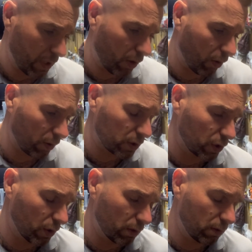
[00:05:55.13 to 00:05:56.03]

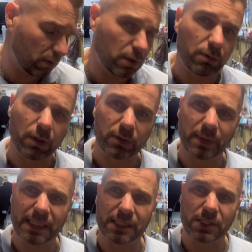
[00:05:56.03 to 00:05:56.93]
Also, what we
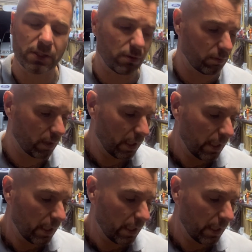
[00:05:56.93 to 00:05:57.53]
need to do,